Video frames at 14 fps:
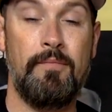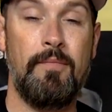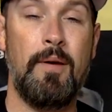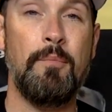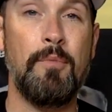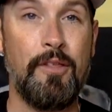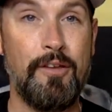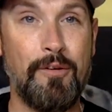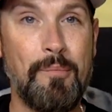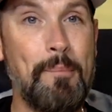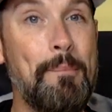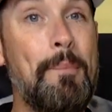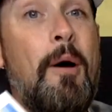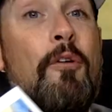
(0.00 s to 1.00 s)
Remember, they're
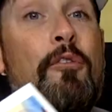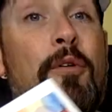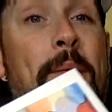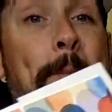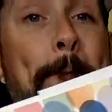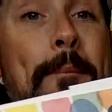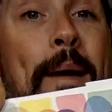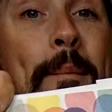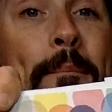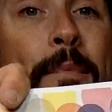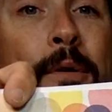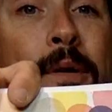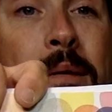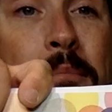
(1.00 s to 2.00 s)

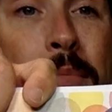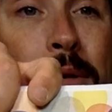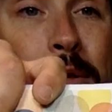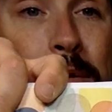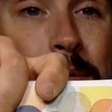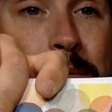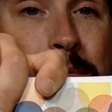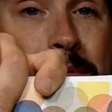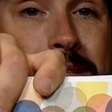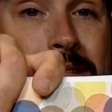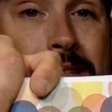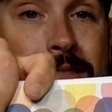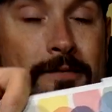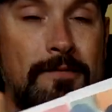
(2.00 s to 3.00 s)
remembering
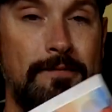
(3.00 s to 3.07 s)
balloons.